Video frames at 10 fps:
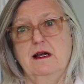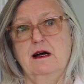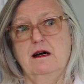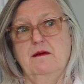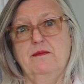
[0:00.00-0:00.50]

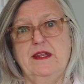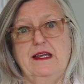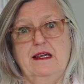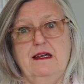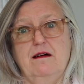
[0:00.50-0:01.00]
um,
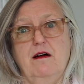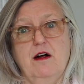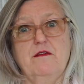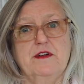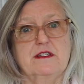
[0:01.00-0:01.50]
the
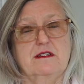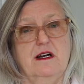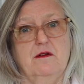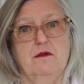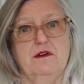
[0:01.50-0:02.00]

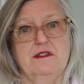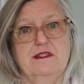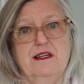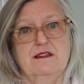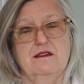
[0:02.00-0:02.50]
harvest.org
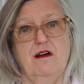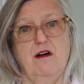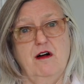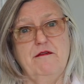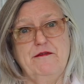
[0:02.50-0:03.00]
says
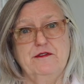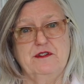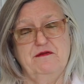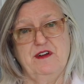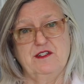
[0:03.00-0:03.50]
our fruits
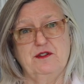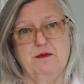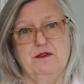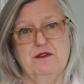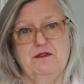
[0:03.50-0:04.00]
and
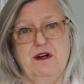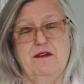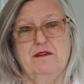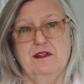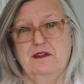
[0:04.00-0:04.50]
vegetables
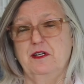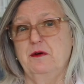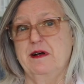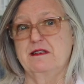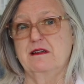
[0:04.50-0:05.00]
travel in the
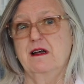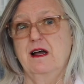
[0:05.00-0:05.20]
US